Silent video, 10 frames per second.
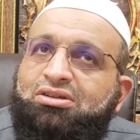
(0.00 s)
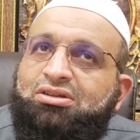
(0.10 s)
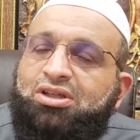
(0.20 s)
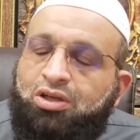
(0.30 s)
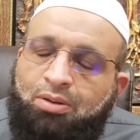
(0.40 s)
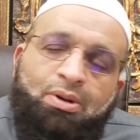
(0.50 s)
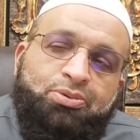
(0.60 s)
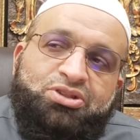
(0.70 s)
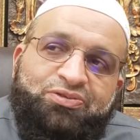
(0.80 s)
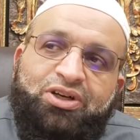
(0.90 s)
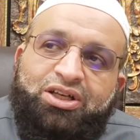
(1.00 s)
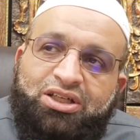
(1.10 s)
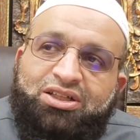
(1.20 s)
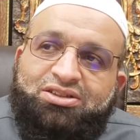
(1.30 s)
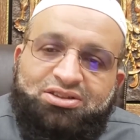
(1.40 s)
you come up with different
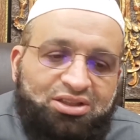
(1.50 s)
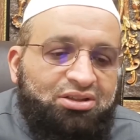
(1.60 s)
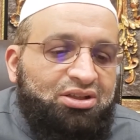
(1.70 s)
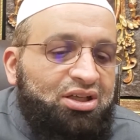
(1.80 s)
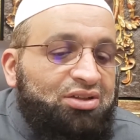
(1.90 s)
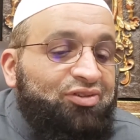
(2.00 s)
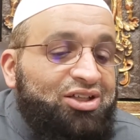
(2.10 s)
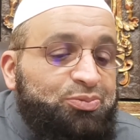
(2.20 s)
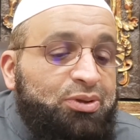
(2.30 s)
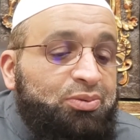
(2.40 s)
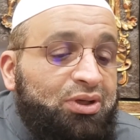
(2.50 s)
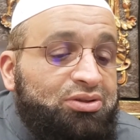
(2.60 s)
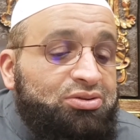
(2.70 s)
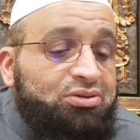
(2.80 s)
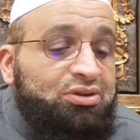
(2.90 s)
ideas, then you can advise people
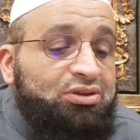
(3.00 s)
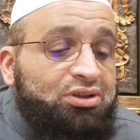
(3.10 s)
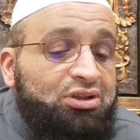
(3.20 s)
and so on.